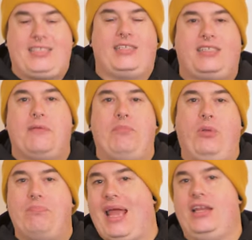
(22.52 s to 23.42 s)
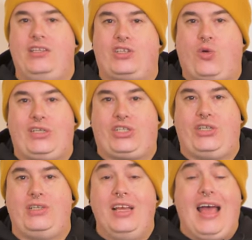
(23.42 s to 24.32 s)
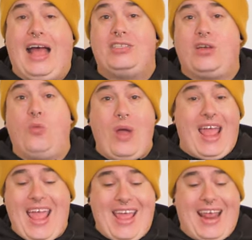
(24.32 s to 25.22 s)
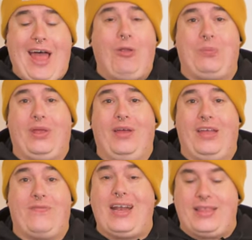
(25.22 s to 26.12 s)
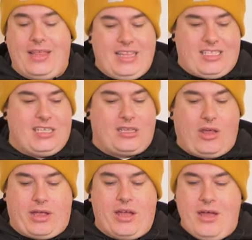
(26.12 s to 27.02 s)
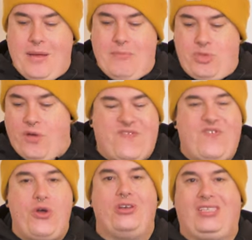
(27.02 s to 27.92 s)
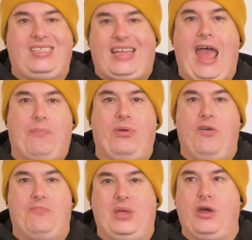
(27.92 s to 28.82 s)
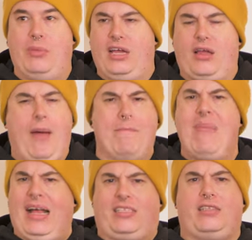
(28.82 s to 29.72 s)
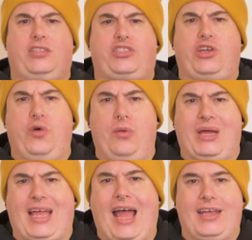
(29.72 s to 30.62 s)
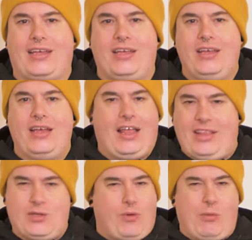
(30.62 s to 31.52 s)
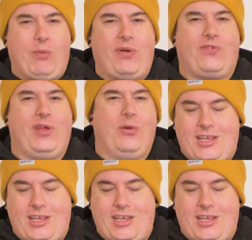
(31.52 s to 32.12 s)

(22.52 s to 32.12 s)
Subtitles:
It's a simple maintenance question, and so we're here to help you. If anything, this is like the first step of becoming a master scooter mechanic, and that's what we want for you.